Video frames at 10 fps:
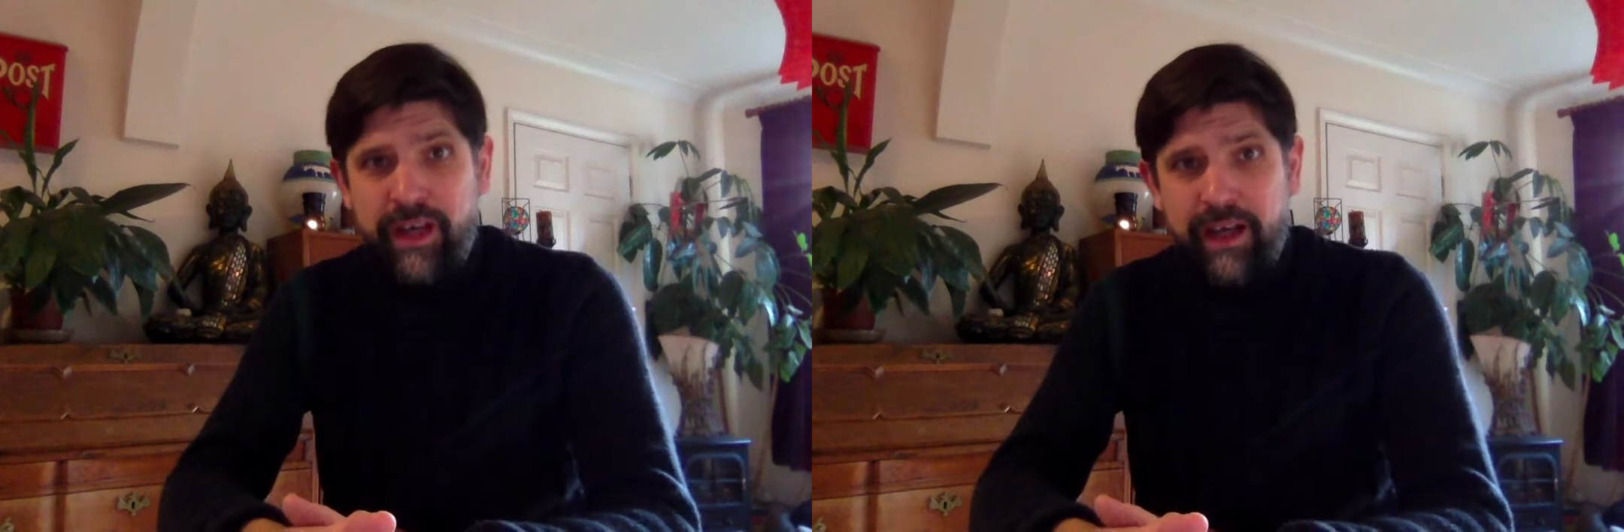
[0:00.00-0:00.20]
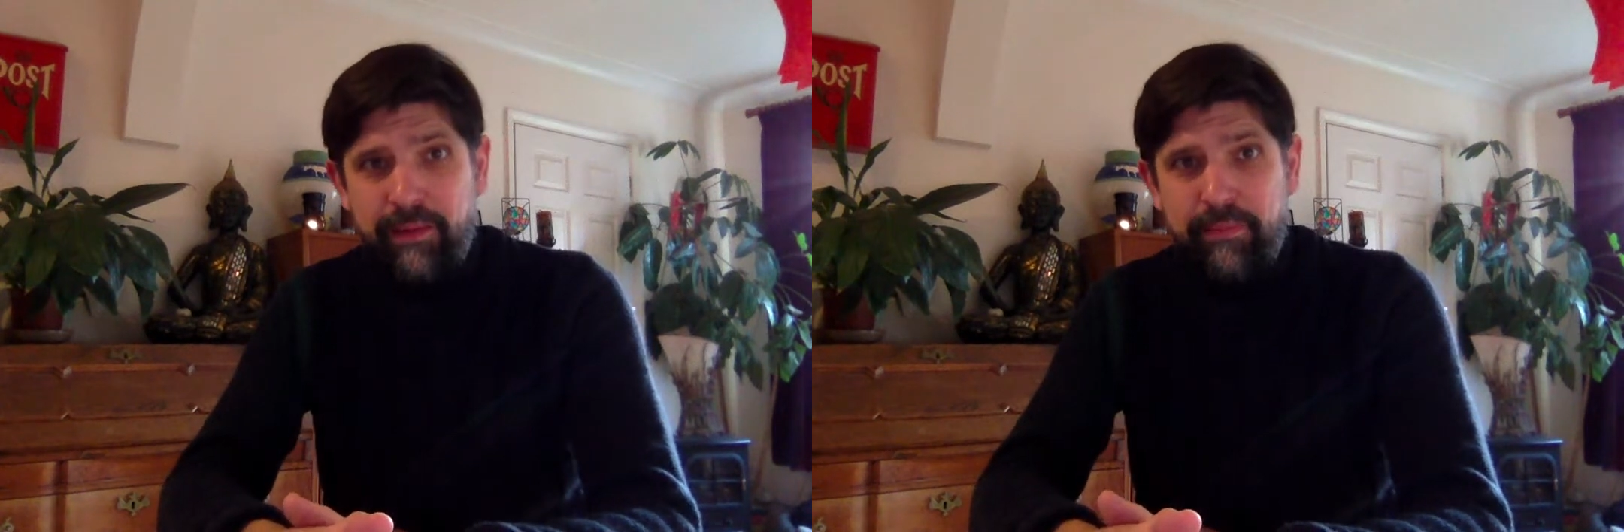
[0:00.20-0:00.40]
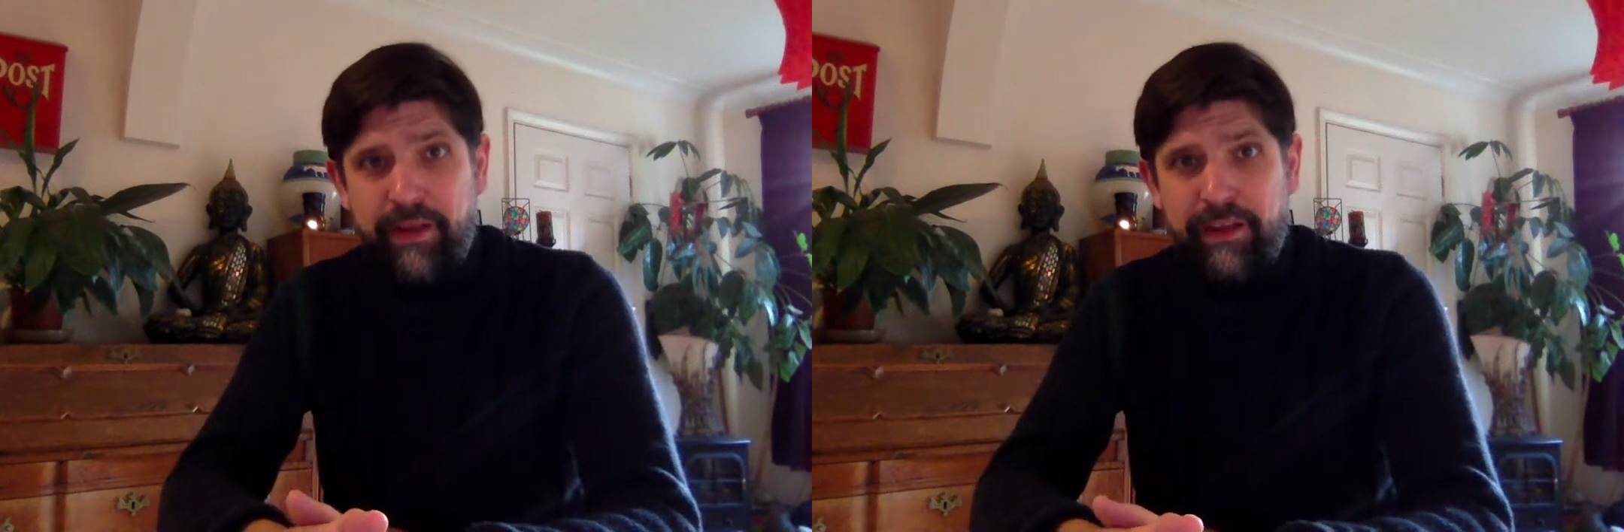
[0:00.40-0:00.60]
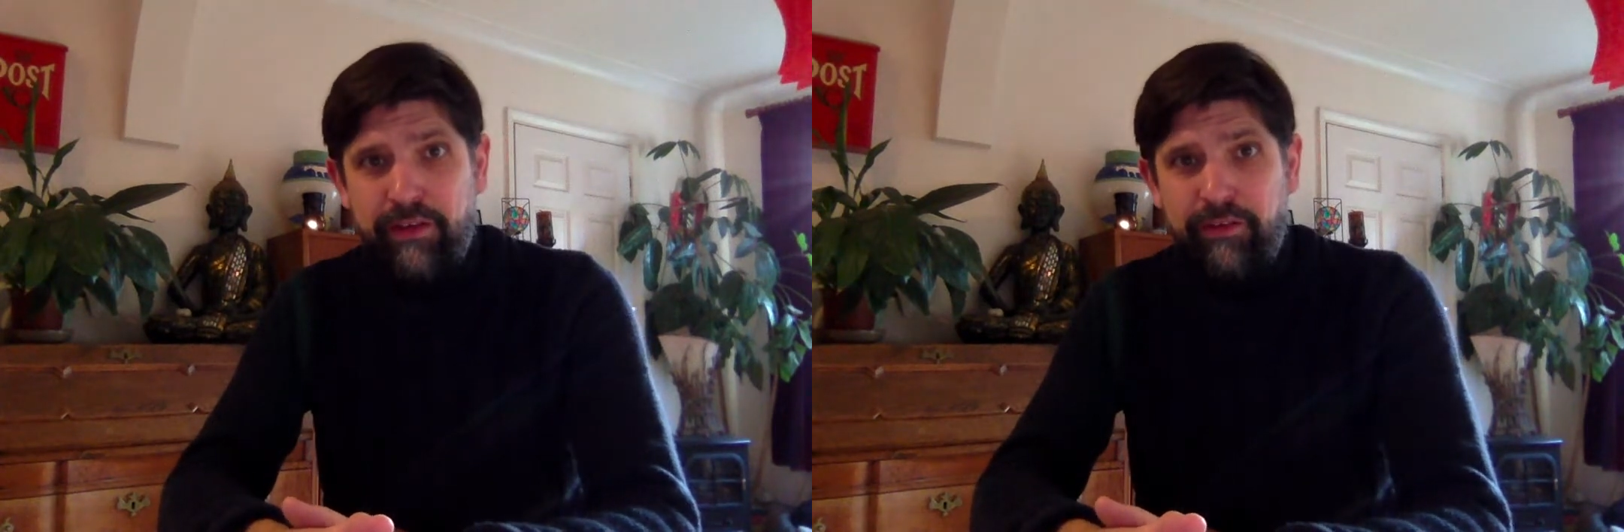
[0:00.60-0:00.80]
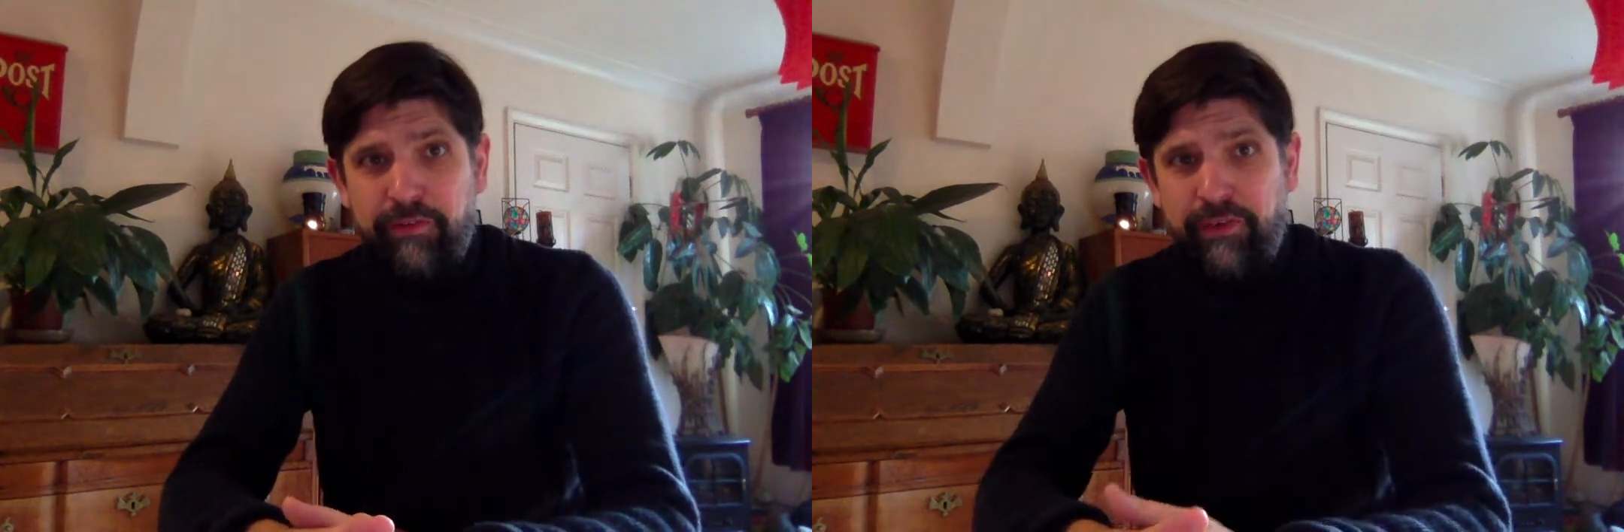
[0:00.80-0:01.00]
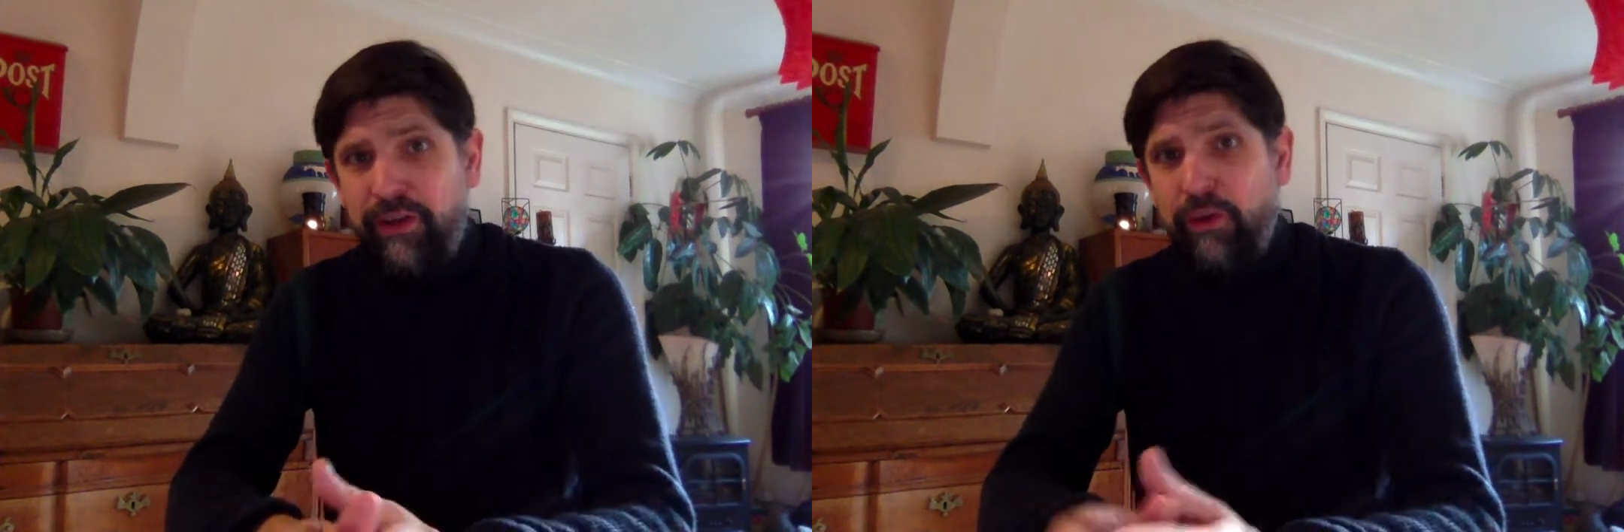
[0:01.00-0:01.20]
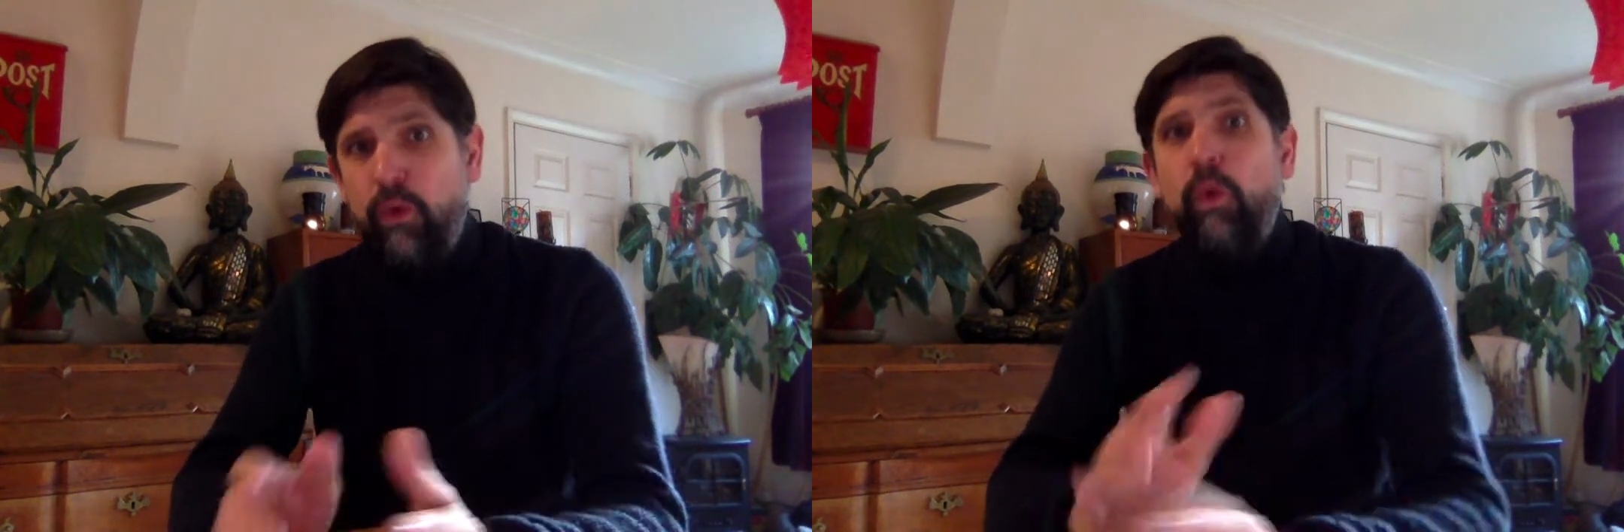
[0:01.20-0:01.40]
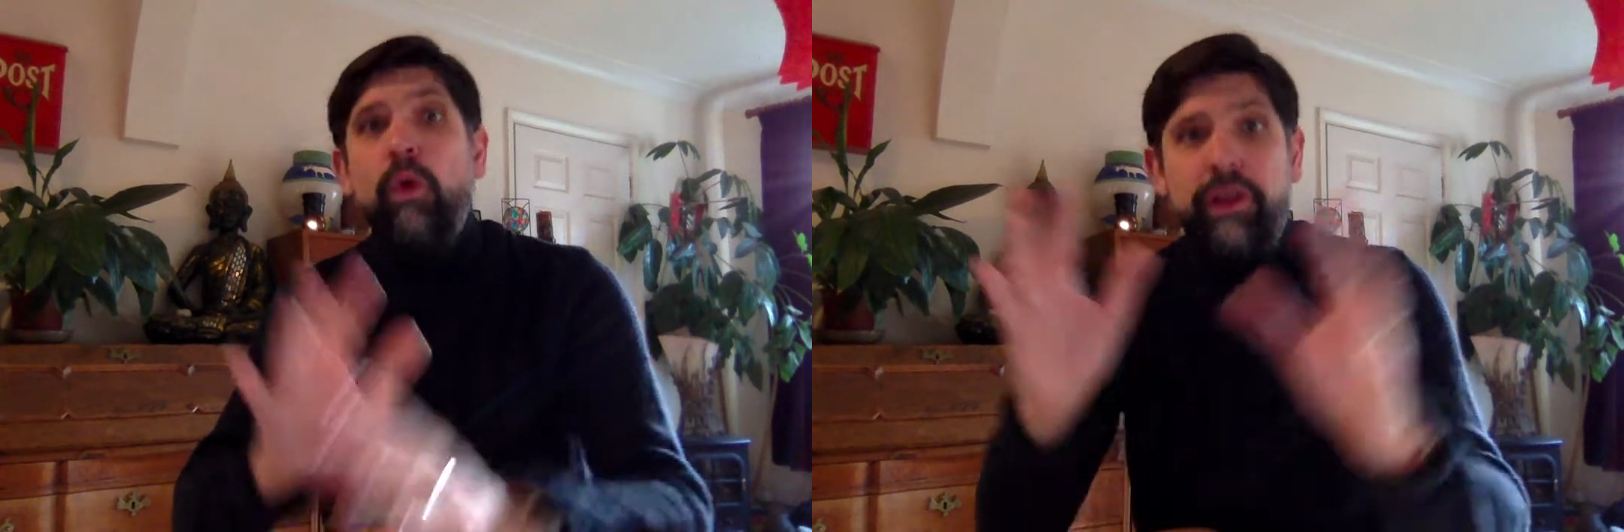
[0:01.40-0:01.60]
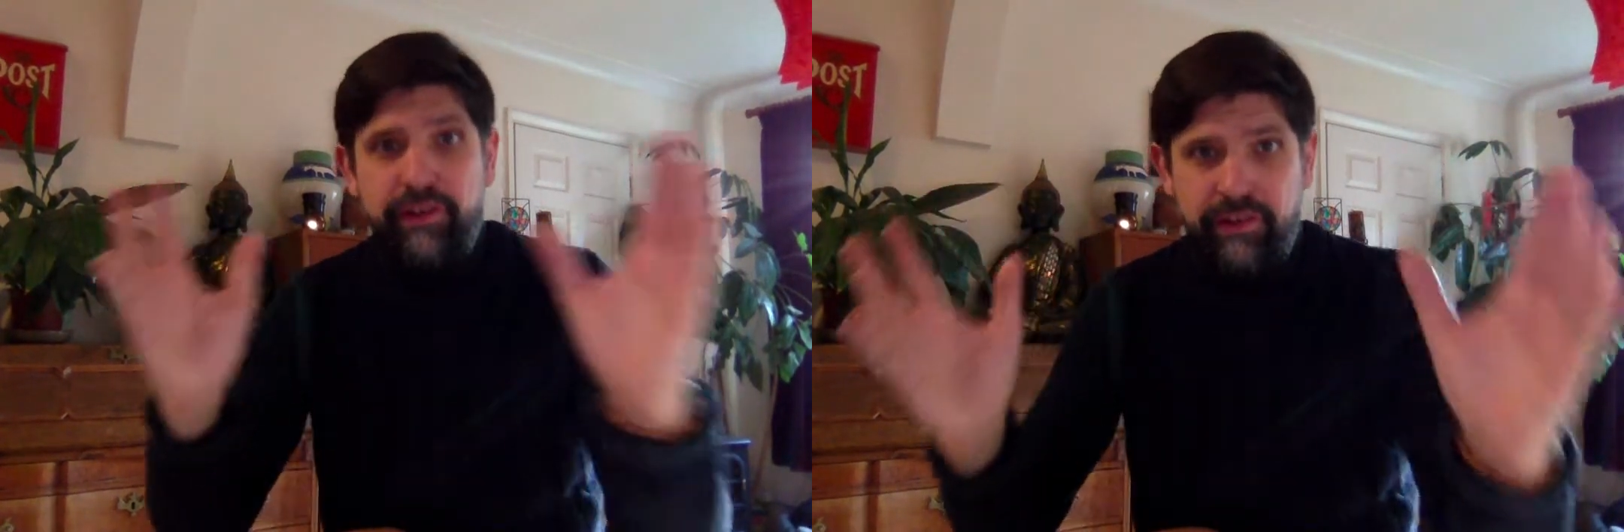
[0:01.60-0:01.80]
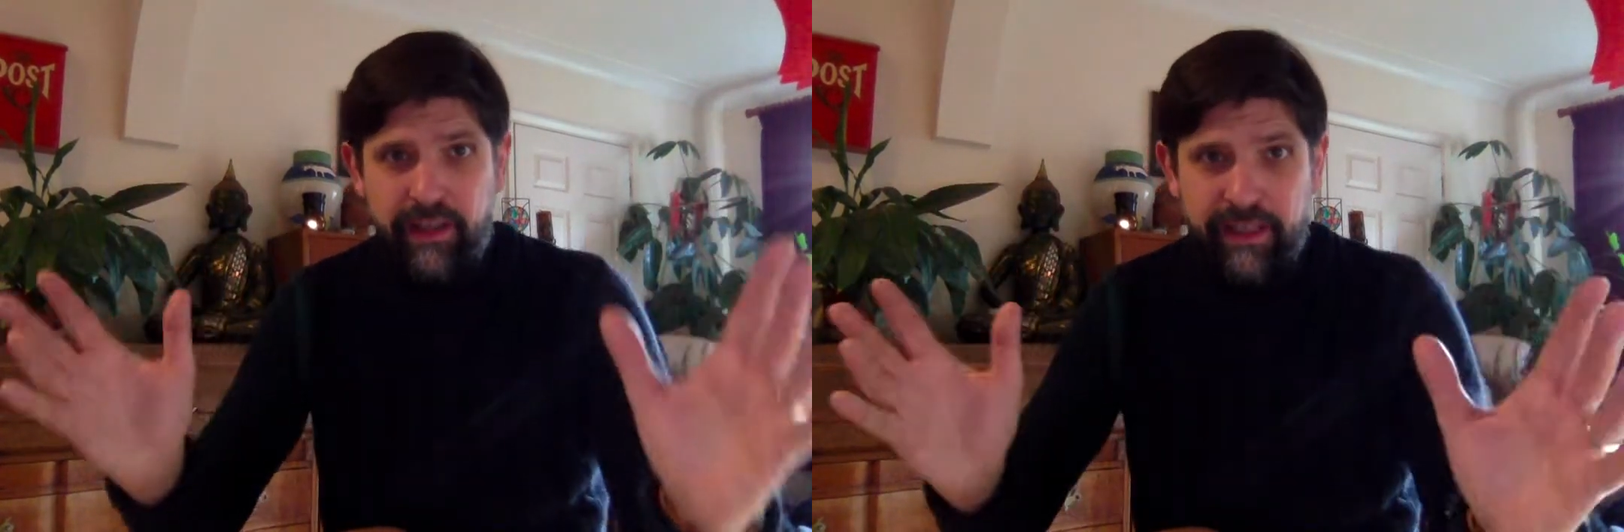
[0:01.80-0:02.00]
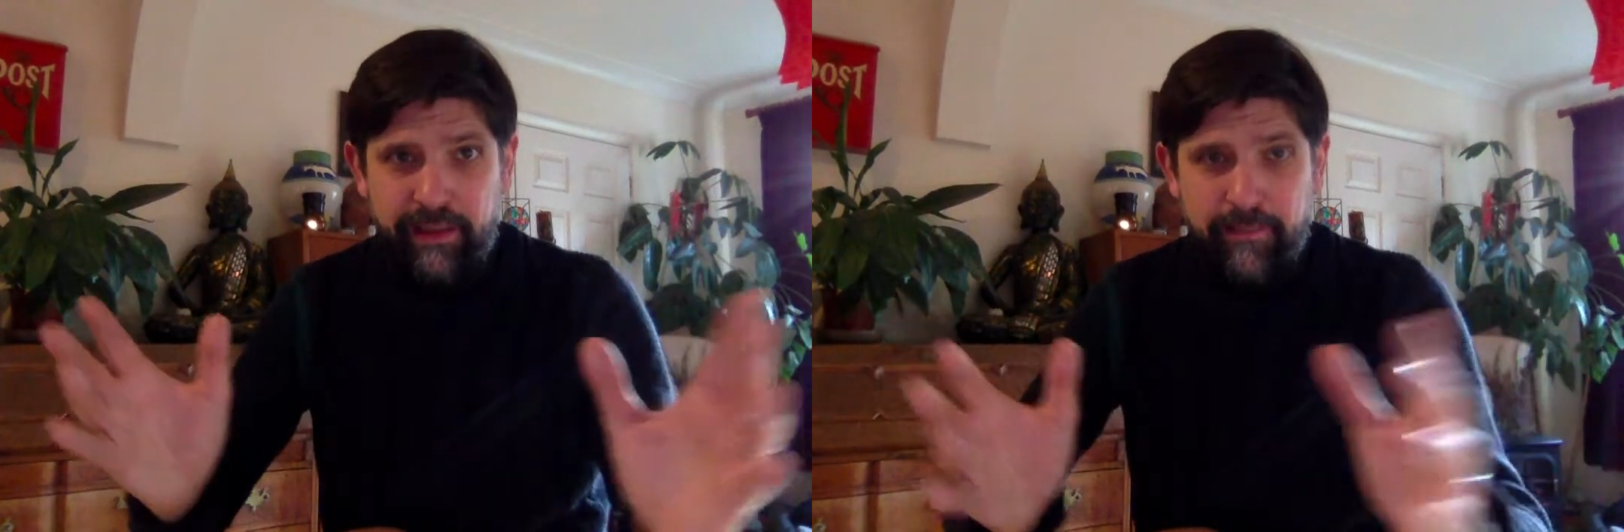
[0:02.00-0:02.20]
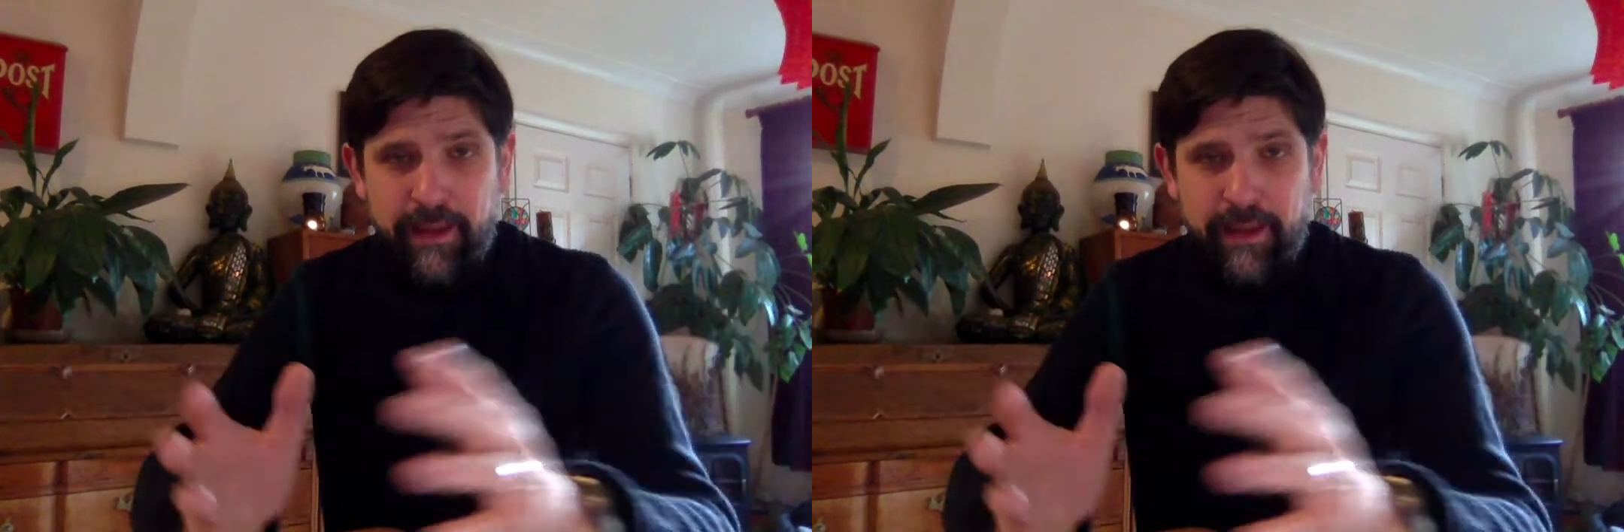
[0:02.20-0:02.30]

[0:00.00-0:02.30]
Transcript: and make you feel all at sea?